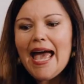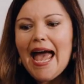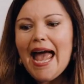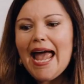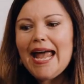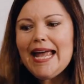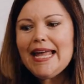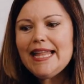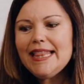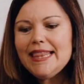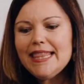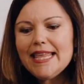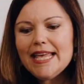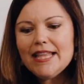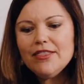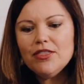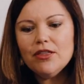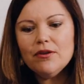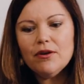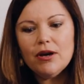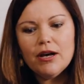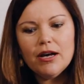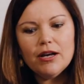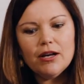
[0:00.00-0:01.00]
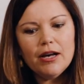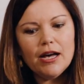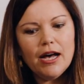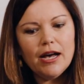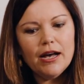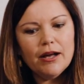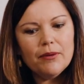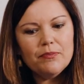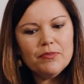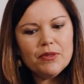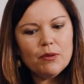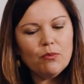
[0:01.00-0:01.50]
and then
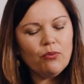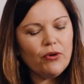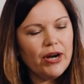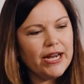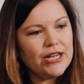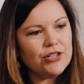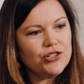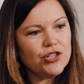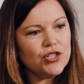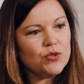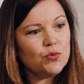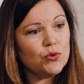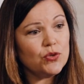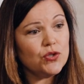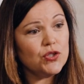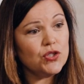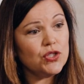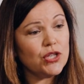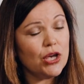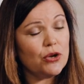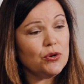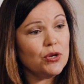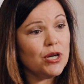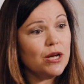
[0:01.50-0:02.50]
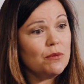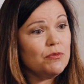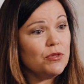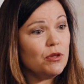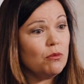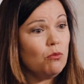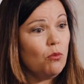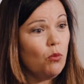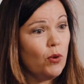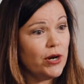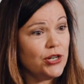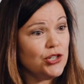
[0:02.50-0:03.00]
the branches will soak up the
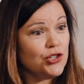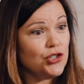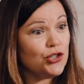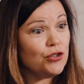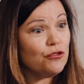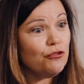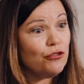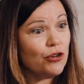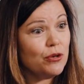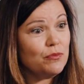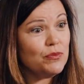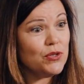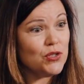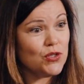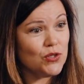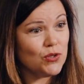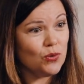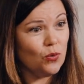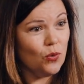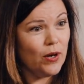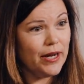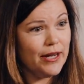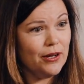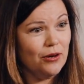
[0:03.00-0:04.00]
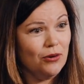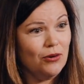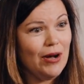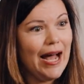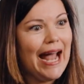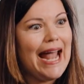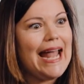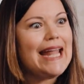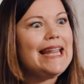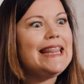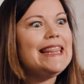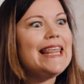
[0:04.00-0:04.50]
moisture from the soil
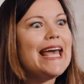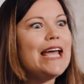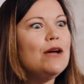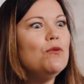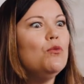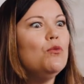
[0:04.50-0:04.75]
and they